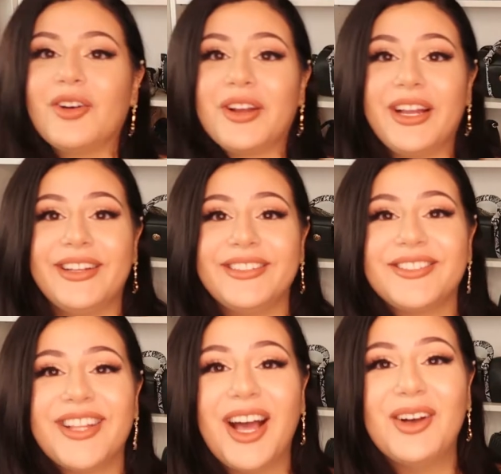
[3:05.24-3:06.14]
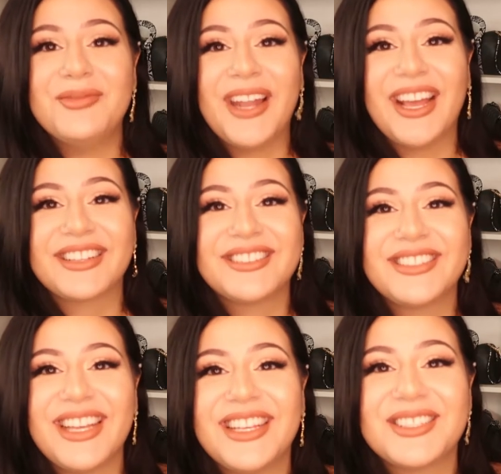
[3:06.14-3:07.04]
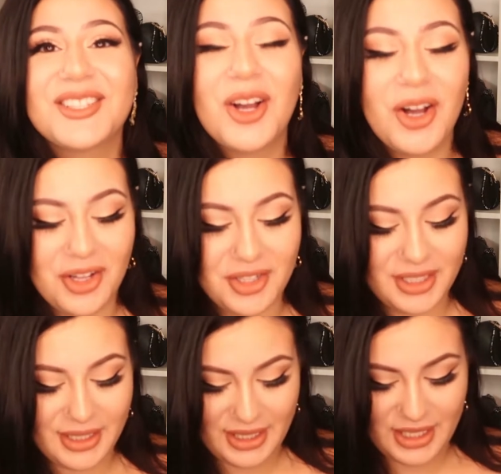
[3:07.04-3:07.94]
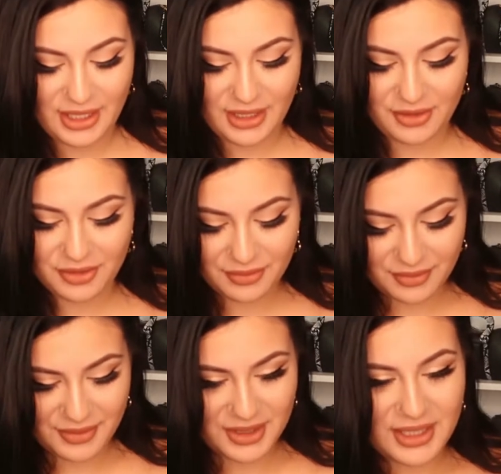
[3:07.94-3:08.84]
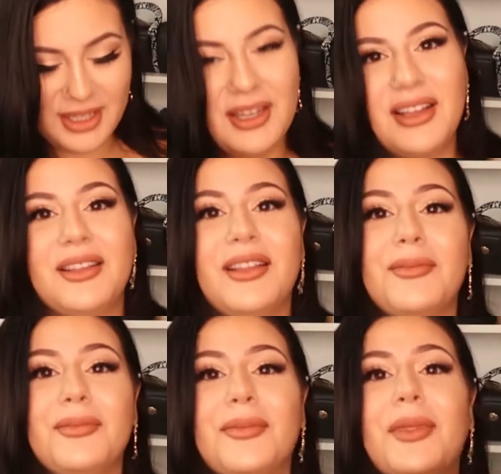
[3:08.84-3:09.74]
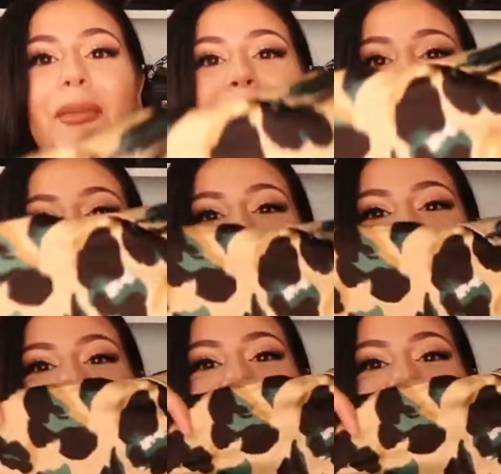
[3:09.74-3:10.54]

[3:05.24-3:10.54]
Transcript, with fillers: All right up next is called the ooh, the plus